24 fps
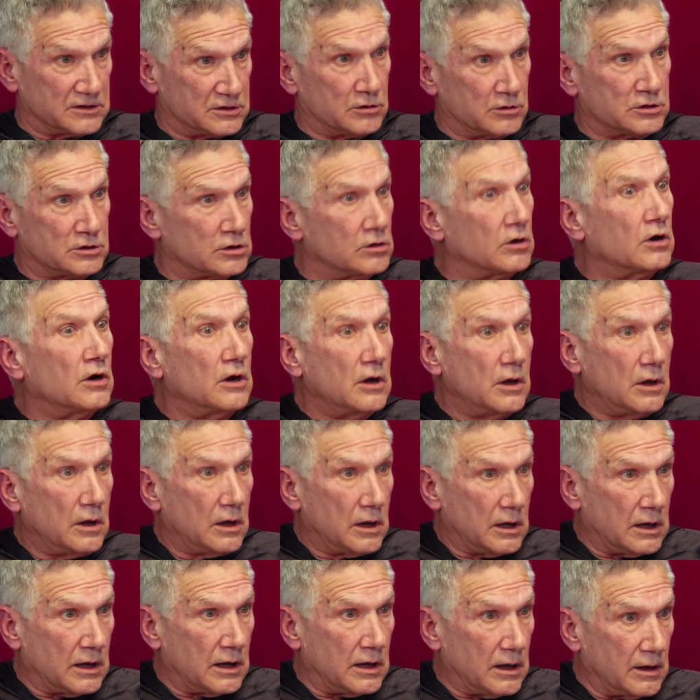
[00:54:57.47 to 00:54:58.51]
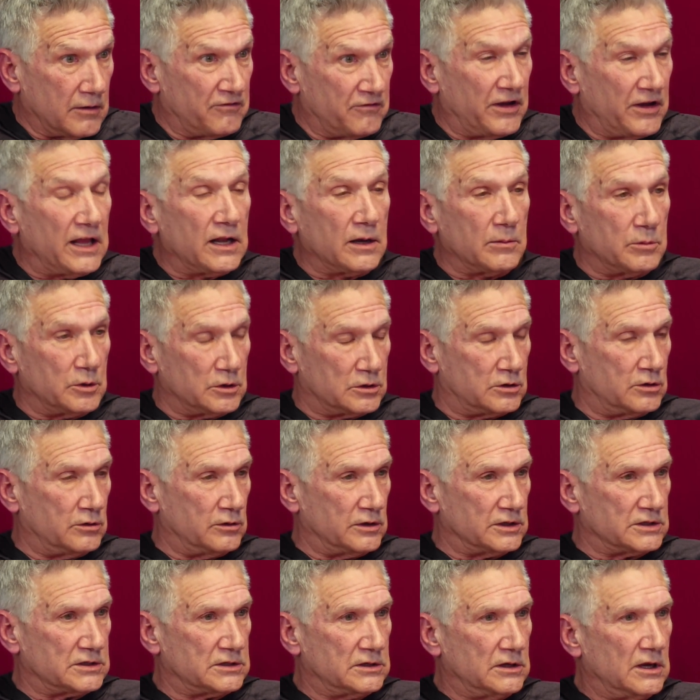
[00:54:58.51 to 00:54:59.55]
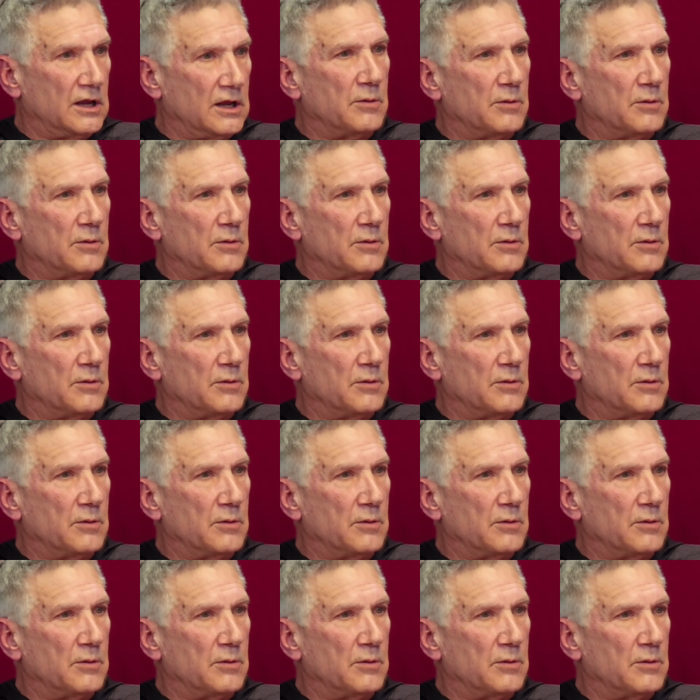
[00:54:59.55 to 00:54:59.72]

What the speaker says: Those are available to us.